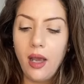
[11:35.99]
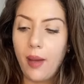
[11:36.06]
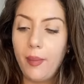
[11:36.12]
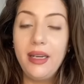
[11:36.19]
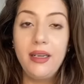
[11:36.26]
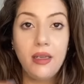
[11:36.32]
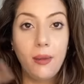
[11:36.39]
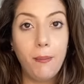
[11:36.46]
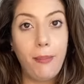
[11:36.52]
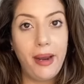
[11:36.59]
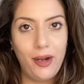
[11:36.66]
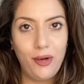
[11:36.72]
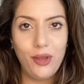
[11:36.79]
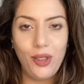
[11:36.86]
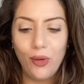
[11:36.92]
I mean,
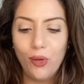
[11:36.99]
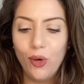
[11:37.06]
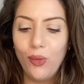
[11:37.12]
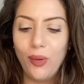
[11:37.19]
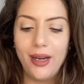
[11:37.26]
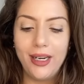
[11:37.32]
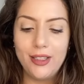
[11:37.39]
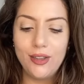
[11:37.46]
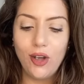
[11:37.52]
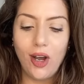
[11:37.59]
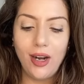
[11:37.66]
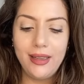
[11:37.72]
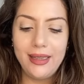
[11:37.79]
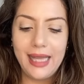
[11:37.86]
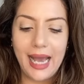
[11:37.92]
compared to the old one, it's
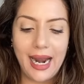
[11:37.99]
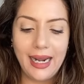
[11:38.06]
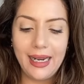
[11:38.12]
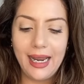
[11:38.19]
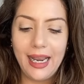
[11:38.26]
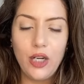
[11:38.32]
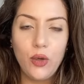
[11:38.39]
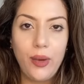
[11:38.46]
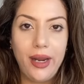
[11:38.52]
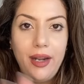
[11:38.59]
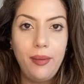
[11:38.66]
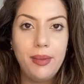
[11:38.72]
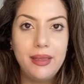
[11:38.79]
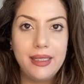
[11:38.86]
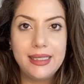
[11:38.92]
not that lightweight,
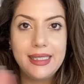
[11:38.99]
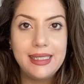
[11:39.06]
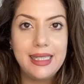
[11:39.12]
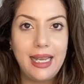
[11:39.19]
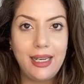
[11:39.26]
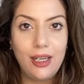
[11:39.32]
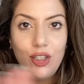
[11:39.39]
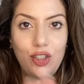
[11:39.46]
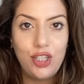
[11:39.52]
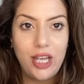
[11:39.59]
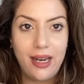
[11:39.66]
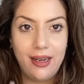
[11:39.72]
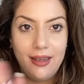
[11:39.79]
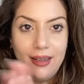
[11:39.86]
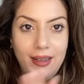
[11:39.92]
but this is like a gel,